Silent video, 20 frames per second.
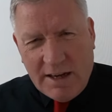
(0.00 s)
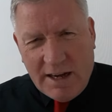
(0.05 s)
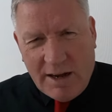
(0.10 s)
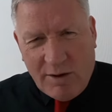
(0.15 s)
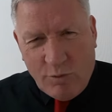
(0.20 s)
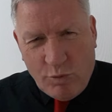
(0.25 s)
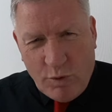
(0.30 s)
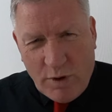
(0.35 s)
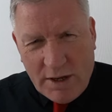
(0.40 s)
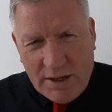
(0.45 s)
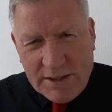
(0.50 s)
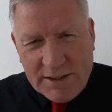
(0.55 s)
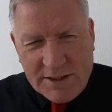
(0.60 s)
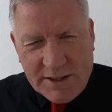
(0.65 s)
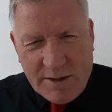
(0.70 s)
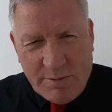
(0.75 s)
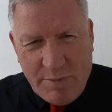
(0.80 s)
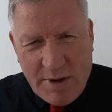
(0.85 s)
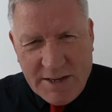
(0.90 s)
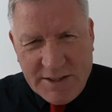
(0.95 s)
and will, to
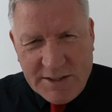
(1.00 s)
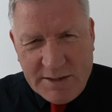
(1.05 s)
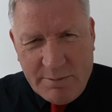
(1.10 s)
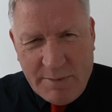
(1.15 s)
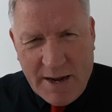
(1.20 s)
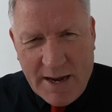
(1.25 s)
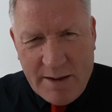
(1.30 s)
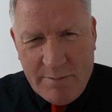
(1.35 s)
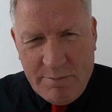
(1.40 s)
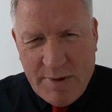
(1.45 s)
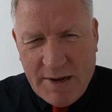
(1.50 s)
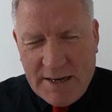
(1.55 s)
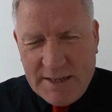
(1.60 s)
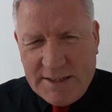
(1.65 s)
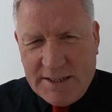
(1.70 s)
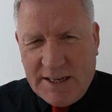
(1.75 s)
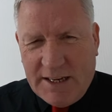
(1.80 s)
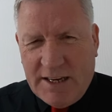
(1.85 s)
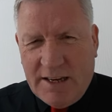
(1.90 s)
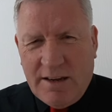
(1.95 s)
the best of my
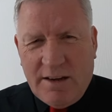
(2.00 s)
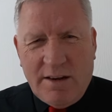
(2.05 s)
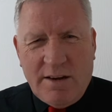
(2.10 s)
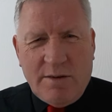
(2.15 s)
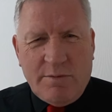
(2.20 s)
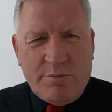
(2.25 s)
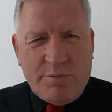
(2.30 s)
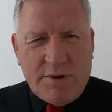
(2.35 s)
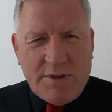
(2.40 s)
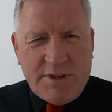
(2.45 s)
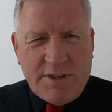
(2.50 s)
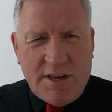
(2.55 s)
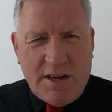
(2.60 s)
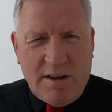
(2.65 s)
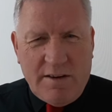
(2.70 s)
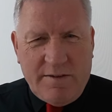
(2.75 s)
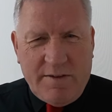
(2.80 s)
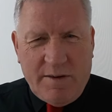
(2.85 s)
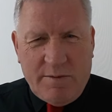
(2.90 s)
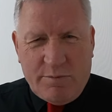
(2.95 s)
ability,
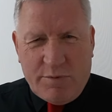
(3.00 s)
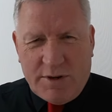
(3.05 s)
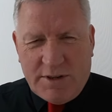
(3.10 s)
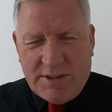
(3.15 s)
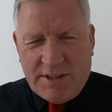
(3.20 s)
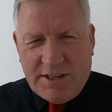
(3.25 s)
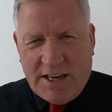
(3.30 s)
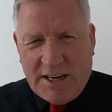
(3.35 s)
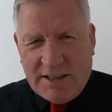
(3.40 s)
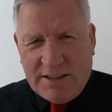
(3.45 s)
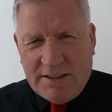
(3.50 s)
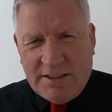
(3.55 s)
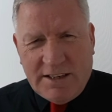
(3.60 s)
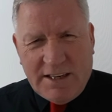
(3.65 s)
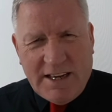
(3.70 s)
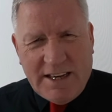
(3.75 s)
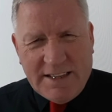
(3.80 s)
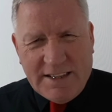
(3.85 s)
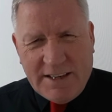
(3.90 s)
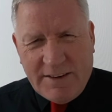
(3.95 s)
preserve, protect
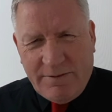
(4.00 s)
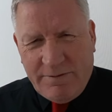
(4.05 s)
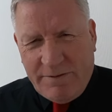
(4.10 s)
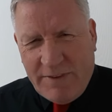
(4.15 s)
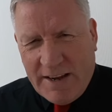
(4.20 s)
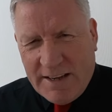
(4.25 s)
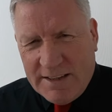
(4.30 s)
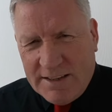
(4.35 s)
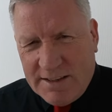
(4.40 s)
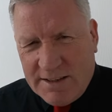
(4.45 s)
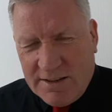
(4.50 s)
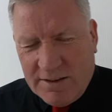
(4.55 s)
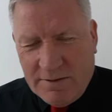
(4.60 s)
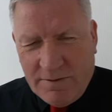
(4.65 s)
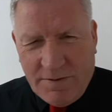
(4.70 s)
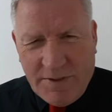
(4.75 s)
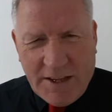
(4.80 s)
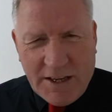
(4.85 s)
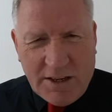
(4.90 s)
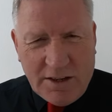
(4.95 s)
and defend
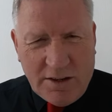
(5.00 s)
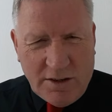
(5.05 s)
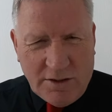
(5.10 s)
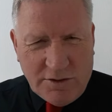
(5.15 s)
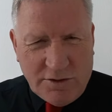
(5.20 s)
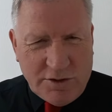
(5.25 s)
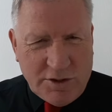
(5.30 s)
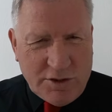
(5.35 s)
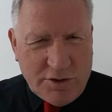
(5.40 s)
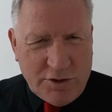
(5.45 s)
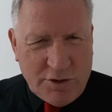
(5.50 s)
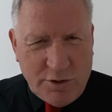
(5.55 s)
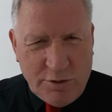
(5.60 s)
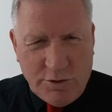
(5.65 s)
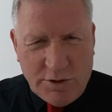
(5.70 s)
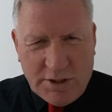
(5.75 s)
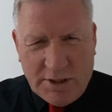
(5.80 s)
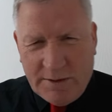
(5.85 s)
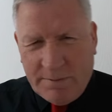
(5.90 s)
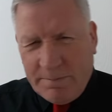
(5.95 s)
the
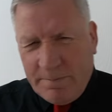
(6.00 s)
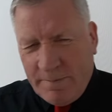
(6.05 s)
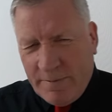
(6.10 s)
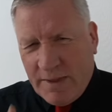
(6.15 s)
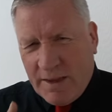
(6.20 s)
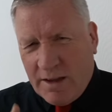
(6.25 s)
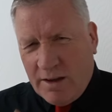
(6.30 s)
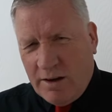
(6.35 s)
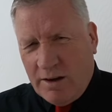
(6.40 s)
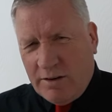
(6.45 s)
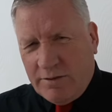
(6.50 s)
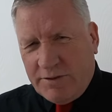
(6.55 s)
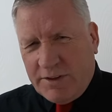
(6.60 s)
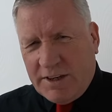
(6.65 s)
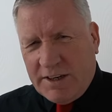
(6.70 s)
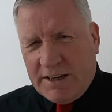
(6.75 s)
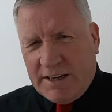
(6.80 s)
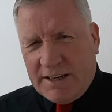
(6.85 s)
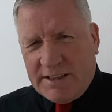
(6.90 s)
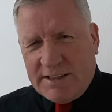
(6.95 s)
Constitution of the
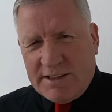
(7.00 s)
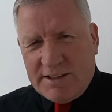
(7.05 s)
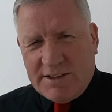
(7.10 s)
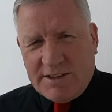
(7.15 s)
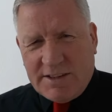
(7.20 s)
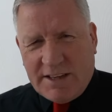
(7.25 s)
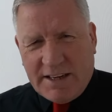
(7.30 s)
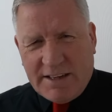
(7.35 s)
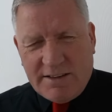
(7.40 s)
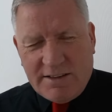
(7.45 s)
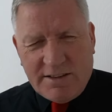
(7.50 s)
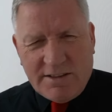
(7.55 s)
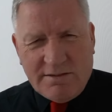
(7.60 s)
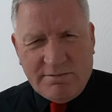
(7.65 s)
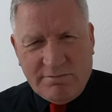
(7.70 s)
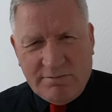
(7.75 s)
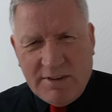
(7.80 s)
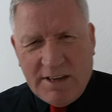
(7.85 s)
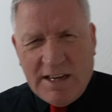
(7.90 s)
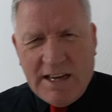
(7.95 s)
United States.
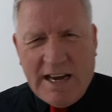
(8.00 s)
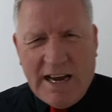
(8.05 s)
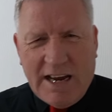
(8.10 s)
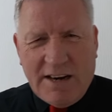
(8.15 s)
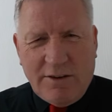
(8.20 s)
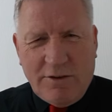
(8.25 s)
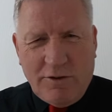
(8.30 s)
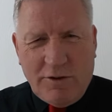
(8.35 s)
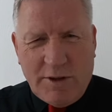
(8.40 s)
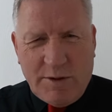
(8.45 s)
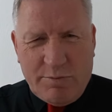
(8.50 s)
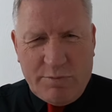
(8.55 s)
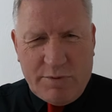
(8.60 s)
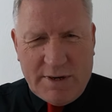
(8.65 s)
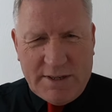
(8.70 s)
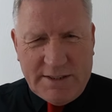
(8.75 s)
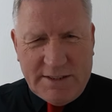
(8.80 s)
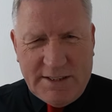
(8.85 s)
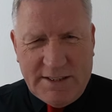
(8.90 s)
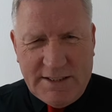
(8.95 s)
And all the
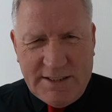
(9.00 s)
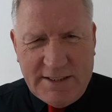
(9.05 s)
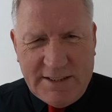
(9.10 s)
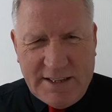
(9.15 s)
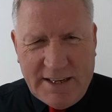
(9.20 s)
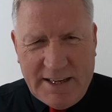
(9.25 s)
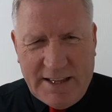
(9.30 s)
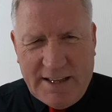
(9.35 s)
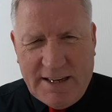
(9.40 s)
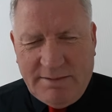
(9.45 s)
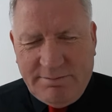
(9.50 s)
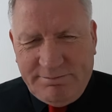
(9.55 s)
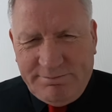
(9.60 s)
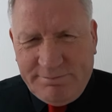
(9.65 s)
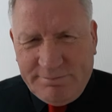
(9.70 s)
presidents say that.